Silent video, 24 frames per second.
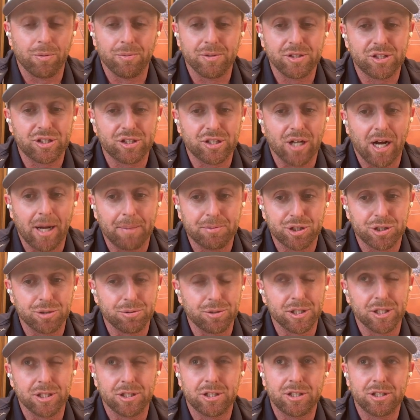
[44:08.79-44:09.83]
When we stopped, she
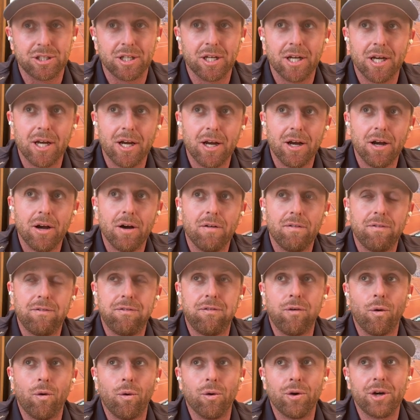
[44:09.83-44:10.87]
was
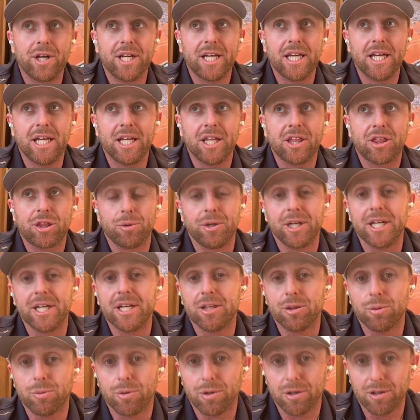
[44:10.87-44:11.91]

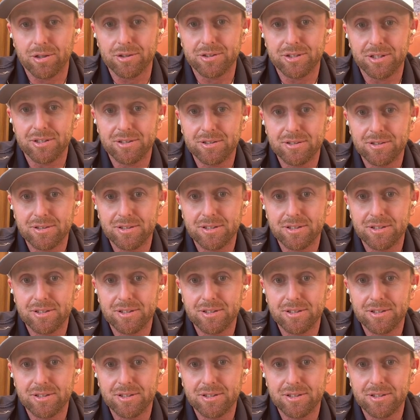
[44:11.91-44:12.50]
43 in the world.